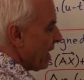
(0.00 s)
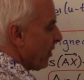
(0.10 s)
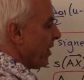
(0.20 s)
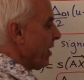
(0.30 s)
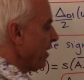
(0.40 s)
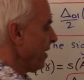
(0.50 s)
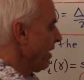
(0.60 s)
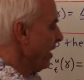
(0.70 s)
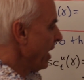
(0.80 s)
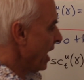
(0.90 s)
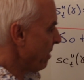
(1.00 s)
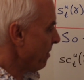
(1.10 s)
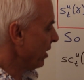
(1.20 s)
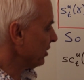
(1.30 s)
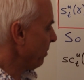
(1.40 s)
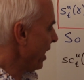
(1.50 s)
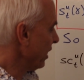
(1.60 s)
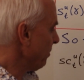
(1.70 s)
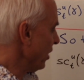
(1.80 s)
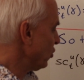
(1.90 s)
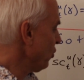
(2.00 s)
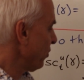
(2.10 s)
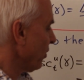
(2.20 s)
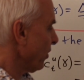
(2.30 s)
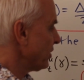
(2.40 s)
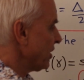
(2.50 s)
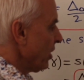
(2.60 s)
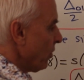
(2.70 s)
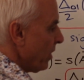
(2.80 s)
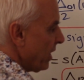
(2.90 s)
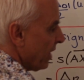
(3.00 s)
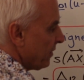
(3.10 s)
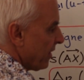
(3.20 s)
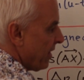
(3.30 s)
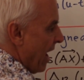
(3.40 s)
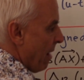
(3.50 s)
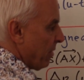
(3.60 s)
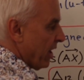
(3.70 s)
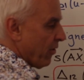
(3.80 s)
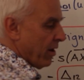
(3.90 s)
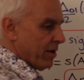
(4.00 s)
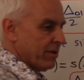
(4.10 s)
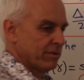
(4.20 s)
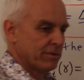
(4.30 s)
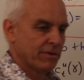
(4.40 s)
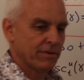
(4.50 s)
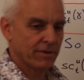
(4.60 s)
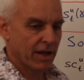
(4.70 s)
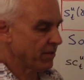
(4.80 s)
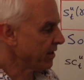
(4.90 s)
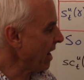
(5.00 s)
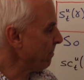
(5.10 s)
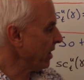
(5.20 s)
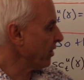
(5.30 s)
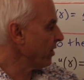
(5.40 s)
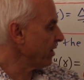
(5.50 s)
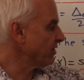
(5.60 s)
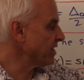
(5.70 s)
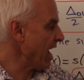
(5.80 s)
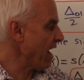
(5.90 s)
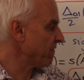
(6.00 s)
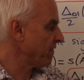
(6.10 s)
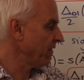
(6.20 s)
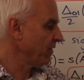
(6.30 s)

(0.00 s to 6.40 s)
area, and by multiplying it by 2/3 we get the cap area. And the cap area is 1/2